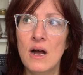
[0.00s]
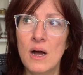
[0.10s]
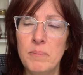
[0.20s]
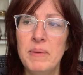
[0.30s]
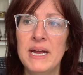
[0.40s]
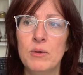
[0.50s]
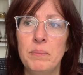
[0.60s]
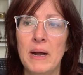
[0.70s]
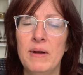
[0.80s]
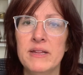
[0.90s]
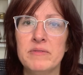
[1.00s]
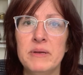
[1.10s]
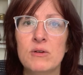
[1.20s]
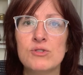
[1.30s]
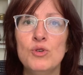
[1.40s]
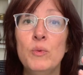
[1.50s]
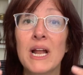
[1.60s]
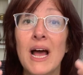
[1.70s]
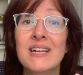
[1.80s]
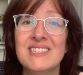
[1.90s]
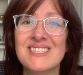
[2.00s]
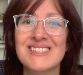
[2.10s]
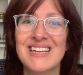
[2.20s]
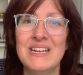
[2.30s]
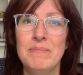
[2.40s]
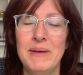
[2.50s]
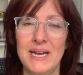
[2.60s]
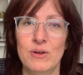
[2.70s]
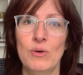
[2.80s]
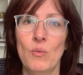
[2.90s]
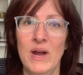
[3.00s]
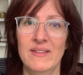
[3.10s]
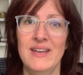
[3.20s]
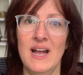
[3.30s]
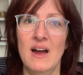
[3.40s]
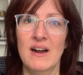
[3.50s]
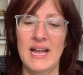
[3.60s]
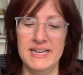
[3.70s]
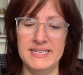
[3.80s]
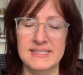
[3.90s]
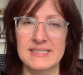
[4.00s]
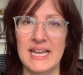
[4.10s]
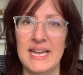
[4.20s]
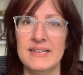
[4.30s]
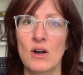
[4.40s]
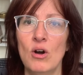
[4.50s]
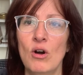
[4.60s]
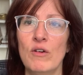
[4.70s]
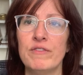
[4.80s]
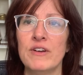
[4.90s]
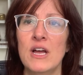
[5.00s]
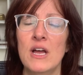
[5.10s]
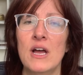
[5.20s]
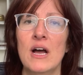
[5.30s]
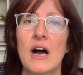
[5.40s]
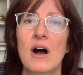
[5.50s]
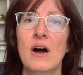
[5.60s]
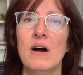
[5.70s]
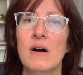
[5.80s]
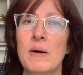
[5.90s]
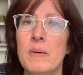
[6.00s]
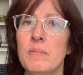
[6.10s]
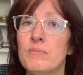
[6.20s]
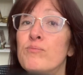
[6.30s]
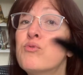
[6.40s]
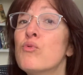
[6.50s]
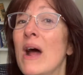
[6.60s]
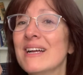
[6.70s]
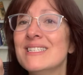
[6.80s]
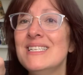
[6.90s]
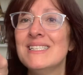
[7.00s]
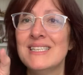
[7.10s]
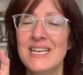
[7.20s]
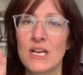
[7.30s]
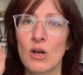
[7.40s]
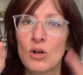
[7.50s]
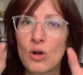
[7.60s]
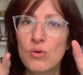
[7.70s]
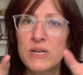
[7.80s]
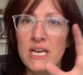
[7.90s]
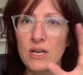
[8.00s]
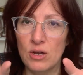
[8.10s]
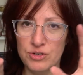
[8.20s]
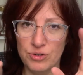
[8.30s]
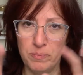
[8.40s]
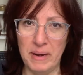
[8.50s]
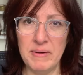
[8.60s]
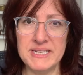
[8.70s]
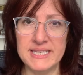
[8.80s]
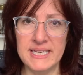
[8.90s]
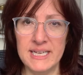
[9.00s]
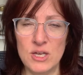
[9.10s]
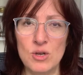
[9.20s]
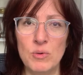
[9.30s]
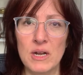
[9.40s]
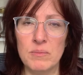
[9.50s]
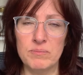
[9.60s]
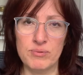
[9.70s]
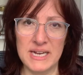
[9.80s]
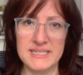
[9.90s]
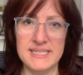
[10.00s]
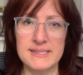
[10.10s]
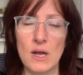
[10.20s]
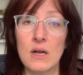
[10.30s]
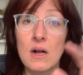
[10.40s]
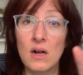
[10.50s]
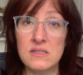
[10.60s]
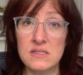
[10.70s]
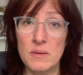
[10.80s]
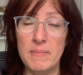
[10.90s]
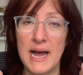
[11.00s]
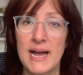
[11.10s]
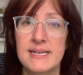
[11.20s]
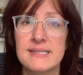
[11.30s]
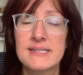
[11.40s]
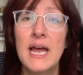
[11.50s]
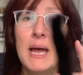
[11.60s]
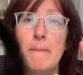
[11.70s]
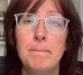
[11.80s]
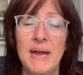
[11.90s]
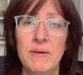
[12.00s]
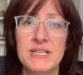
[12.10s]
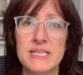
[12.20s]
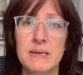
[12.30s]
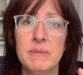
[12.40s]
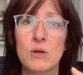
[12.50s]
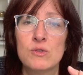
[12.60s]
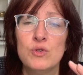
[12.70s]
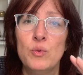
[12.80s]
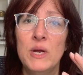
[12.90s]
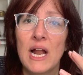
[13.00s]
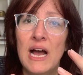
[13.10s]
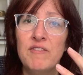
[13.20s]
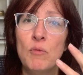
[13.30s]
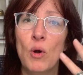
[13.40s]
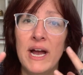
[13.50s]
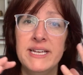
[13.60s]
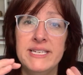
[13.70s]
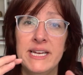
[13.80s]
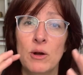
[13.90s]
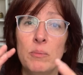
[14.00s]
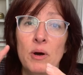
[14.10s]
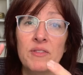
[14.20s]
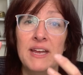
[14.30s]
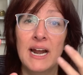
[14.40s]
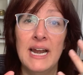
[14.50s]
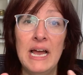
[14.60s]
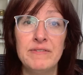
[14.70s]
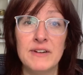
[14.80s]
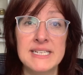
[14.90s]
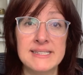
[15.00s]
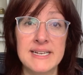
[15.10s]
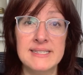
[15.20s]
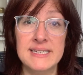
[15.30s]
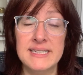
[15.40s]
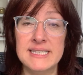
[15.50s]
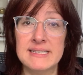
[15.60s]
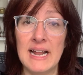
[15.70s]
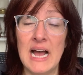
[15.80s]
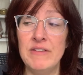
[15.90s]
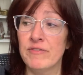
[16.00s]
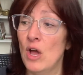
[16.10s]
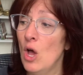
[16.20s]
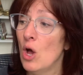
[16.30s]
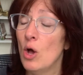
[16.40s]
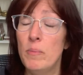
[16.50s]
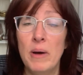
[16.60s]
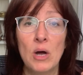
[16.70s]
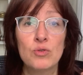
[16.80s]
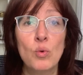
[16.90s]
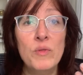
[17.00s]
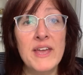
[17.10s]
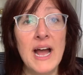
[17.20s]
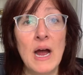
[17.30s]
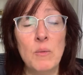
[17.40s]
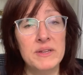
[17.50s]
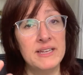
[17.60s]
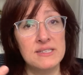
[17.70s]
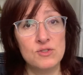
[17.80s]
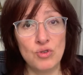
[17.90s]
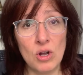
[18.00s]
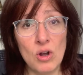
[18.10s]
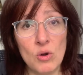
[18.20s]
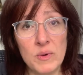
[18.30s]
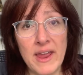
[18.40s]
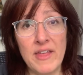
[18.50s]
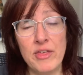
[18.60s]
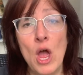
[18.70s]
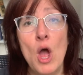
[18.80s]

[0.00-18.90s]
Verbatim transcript: a better parent because you will understand better where they are and instead of uh, practicing a cookie cutter parenting you will practice a customized parenting because you will have more idea about their life lessons in this life, about who they are, what they struggle with,